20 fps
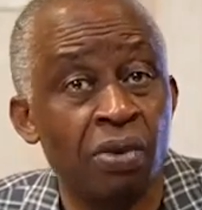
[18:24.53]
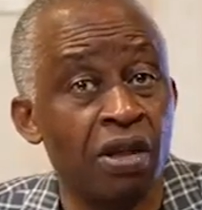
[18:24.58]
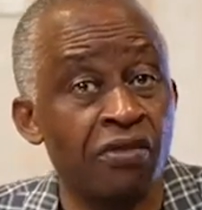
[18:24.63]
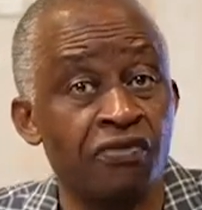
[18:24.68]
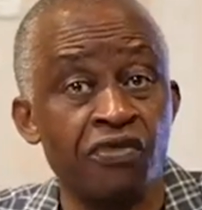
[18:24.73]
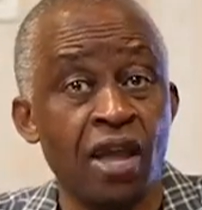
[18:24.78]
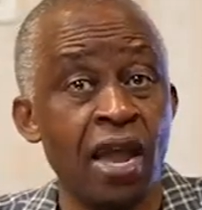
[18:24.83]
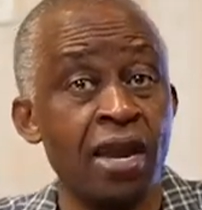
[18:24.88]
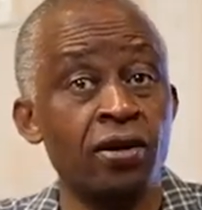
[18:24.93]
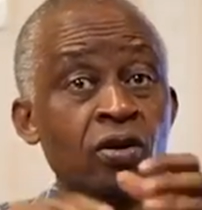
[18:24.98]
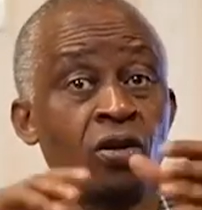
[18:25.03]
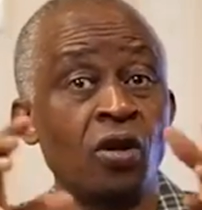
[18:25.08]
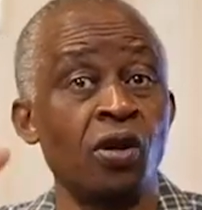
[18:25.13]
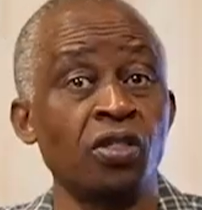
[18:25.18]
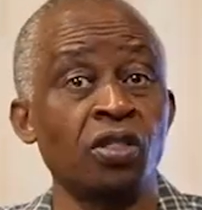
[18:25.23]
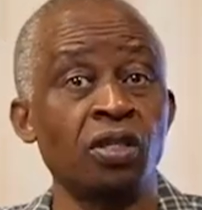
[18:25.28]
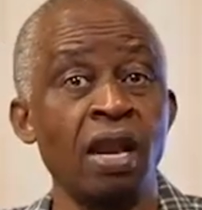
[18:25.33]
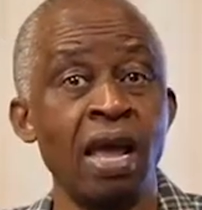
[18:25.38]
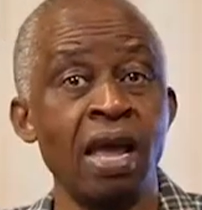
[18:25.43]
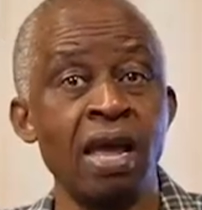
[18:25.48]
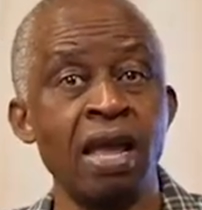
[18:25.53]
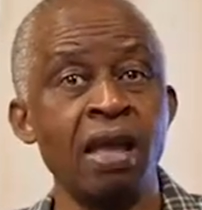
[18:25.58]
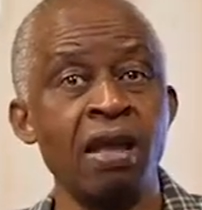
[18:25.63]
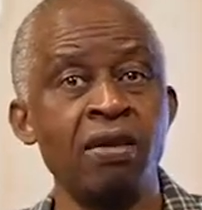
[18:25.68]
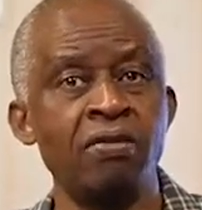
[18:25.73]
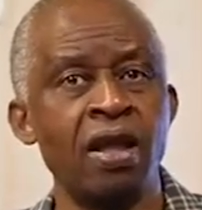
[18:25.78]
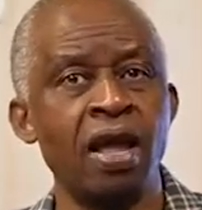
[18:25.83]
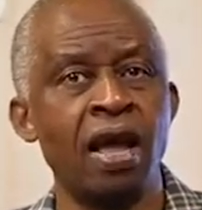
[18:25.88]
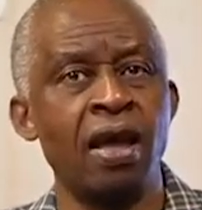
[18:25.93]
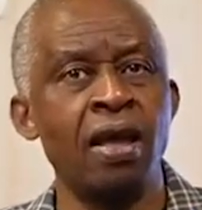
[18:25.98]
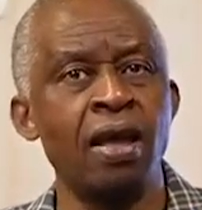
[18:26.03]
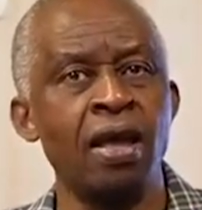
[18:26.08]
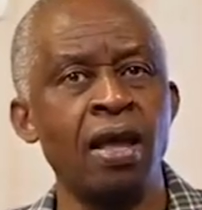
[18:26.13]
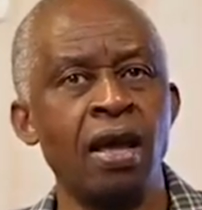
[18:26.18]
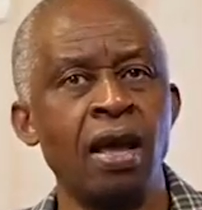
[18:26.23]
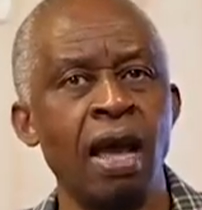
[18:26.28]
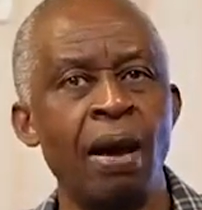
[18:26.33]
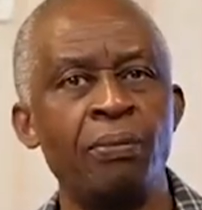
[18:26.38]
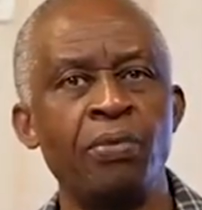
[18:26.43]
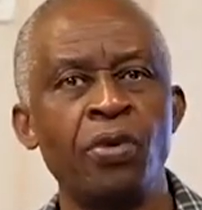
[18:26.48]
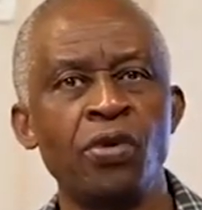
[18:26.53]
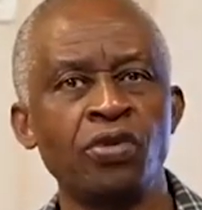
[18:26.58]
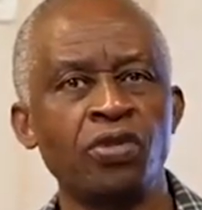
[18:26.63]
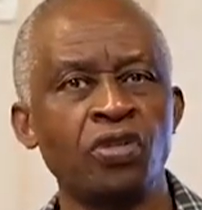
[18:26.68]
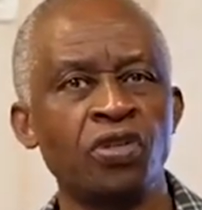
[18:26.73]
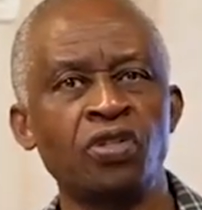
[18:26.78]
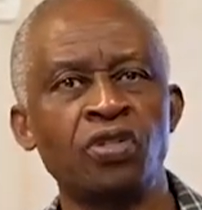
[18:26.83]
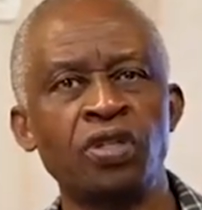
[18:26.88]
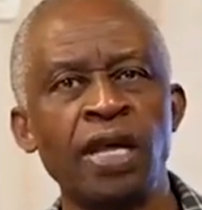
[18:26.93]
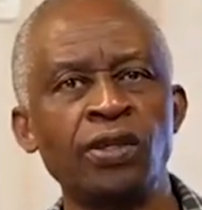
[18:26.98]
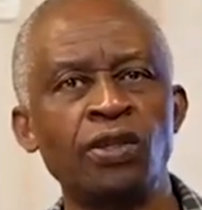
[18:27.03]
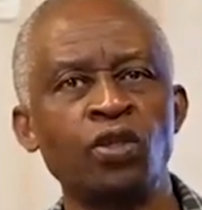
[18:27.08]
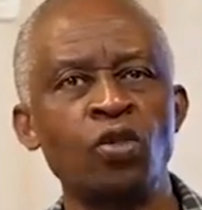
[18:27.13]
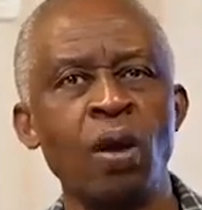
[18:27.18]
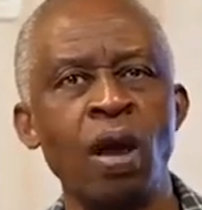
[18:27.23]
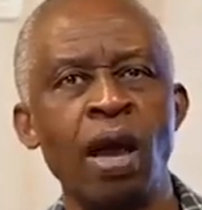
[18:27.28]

If you're in Tulsa area, and brothers and sisters,